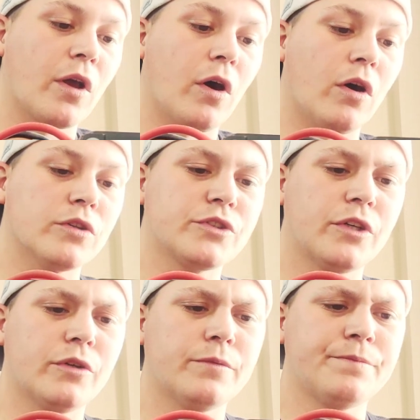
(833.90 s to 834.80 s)

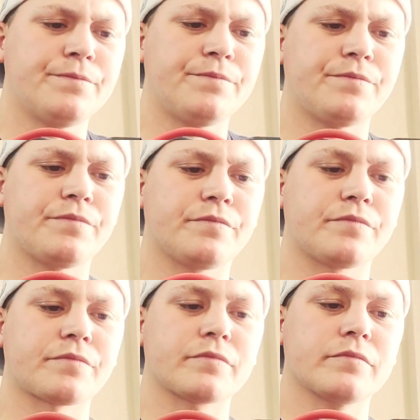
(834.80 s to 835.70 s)
Also,
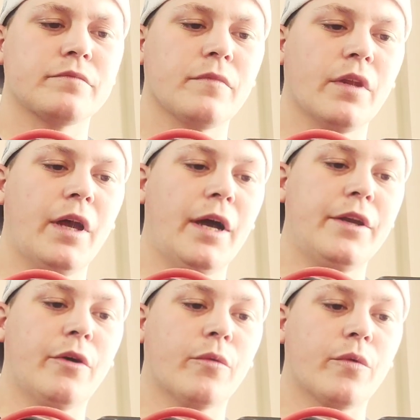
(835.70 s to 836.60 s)
I
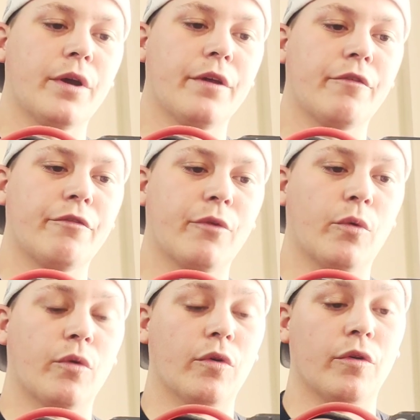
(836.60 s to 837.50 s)
don't run it
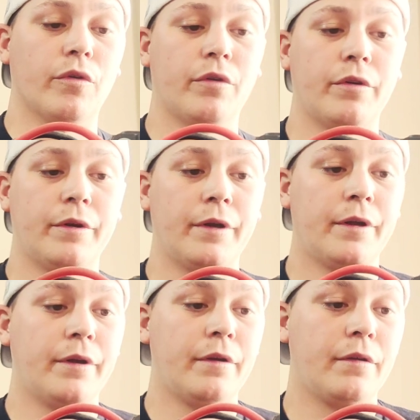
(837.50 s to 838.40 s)
for
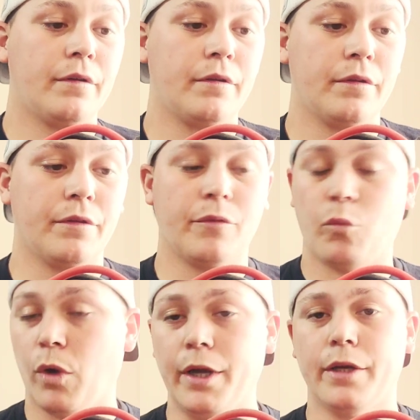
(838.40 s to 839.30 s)

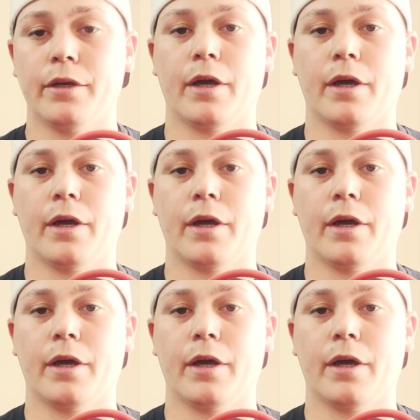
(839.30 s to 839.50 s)
weight.